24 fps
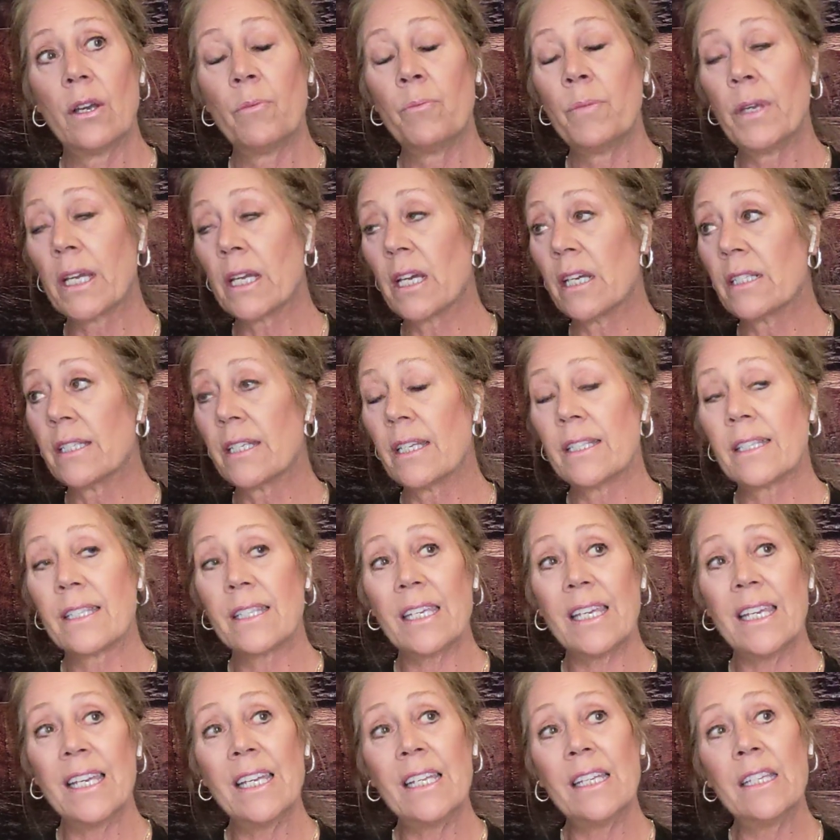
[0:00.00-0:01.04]
because it's
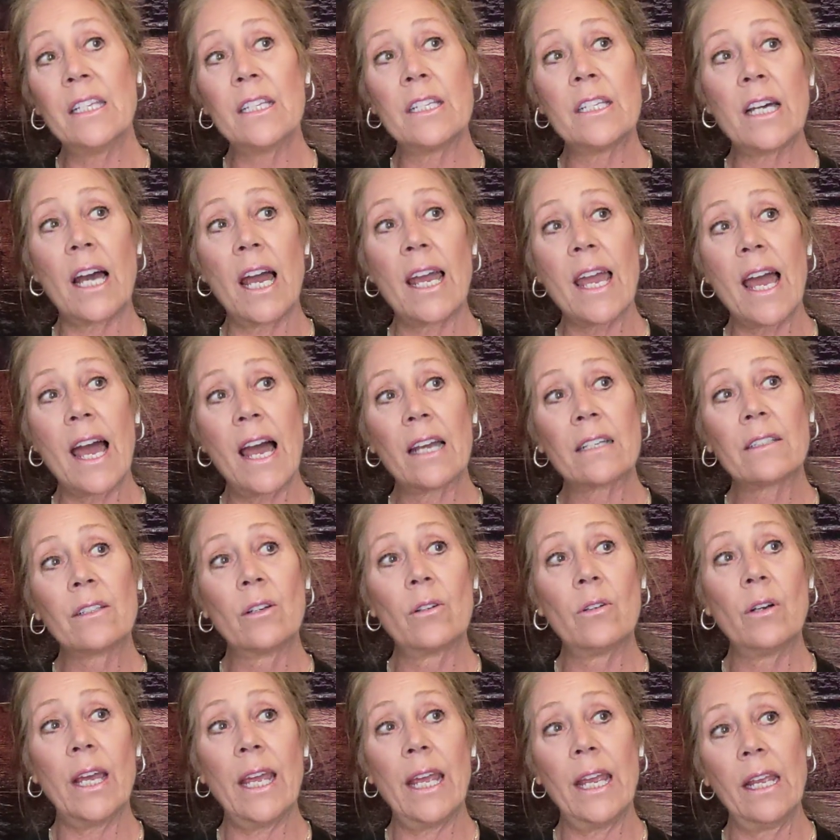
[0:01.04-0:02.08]
in the
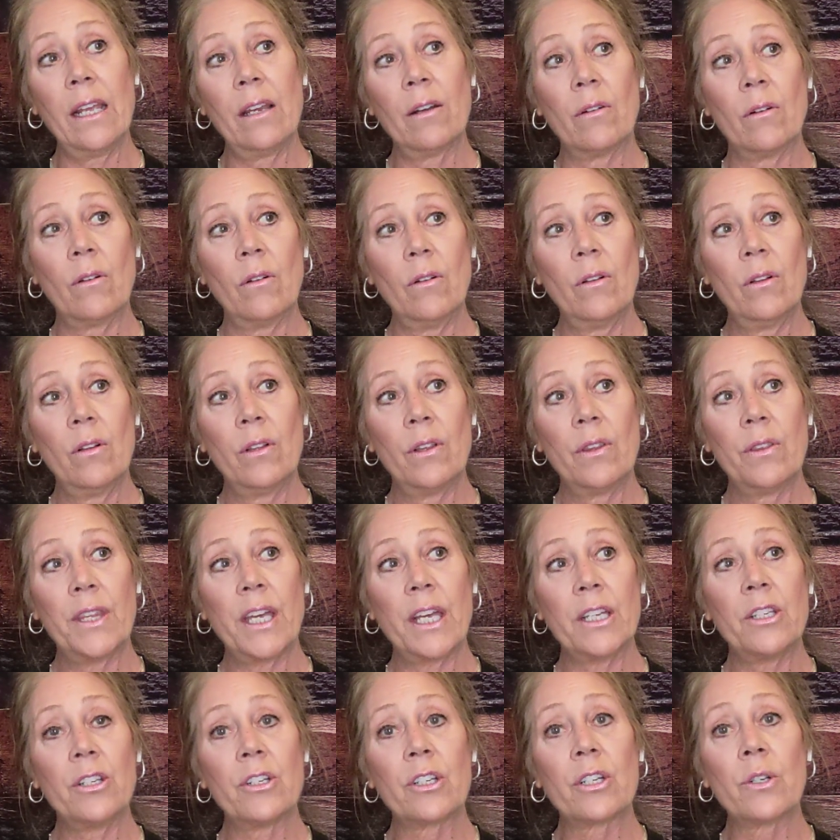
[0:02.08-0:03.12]
diagonal angle
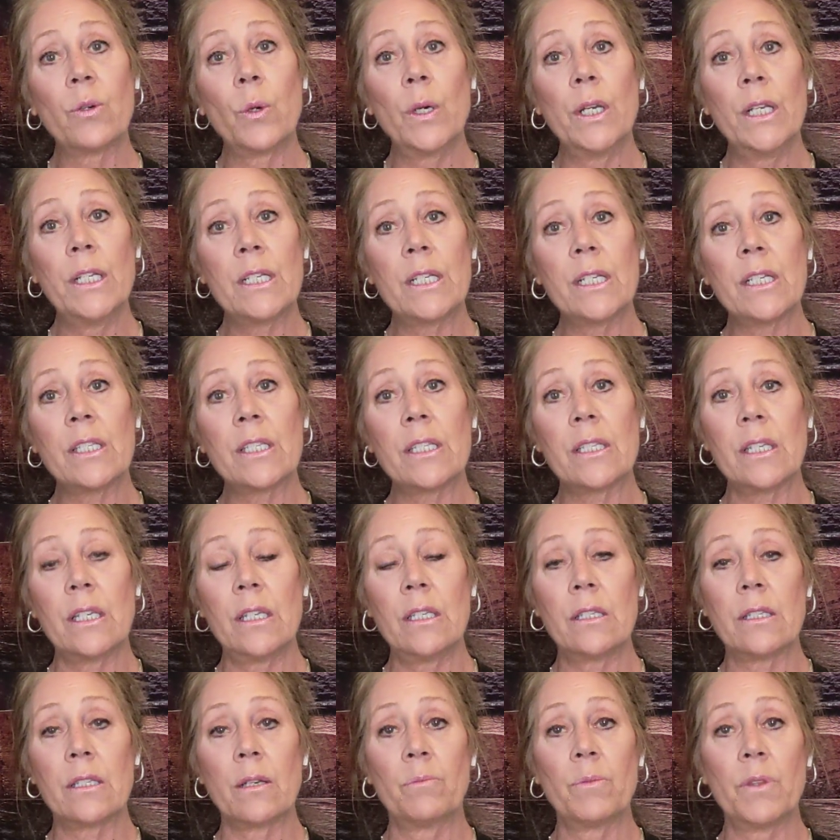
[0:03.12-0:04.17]
that you're going to see
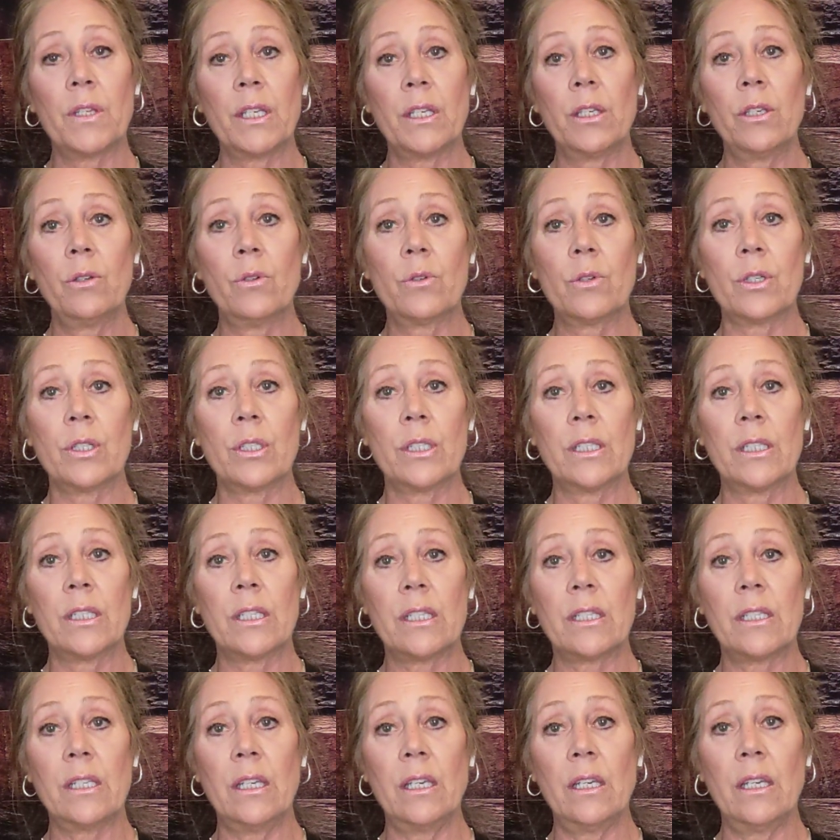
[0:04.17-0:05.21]
something you couldn't
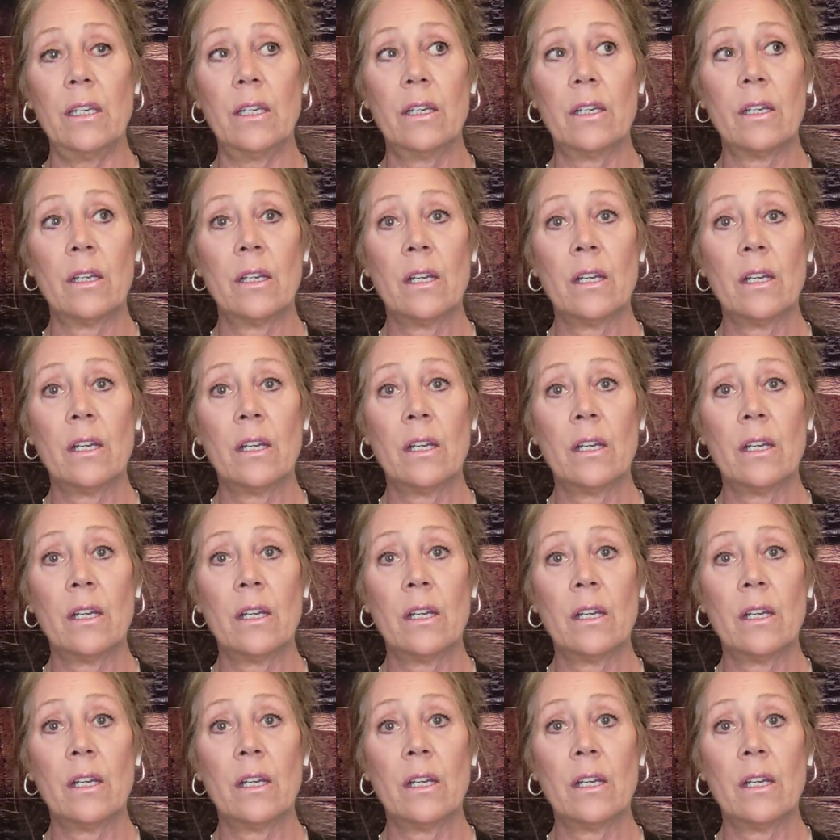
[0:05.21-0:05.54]
see.